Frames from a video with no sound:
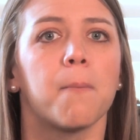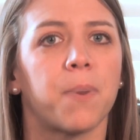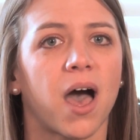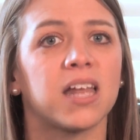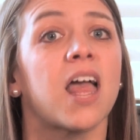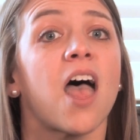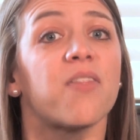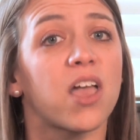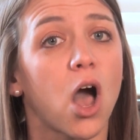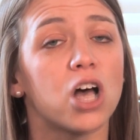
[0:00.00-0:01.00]
but
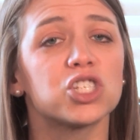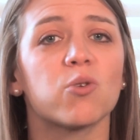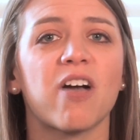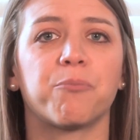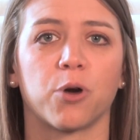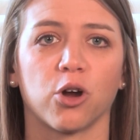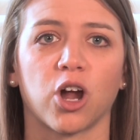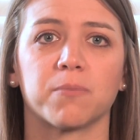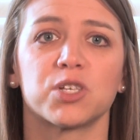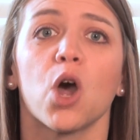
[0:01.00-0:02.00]
they also have
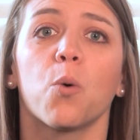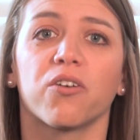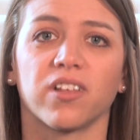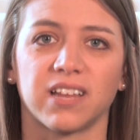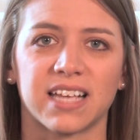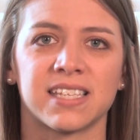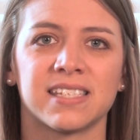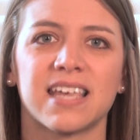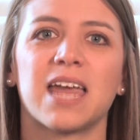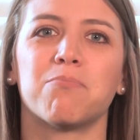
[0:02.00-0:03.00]
programs where the
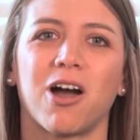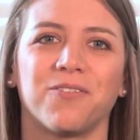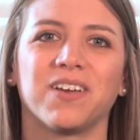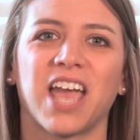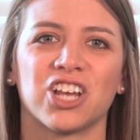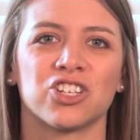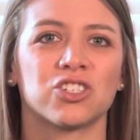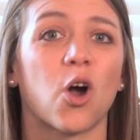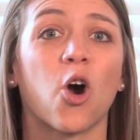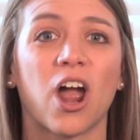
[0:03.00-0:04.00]
lessons and modifications
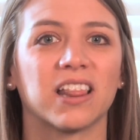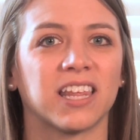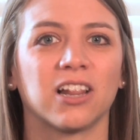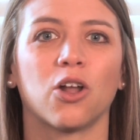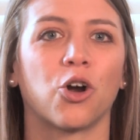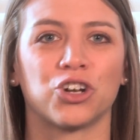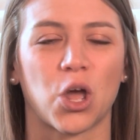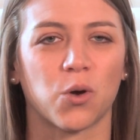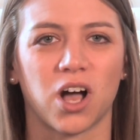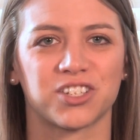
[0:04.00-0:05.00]
are at little or no
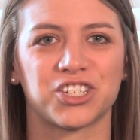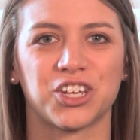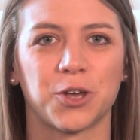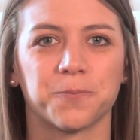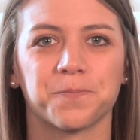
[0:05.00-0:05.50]
cost to you.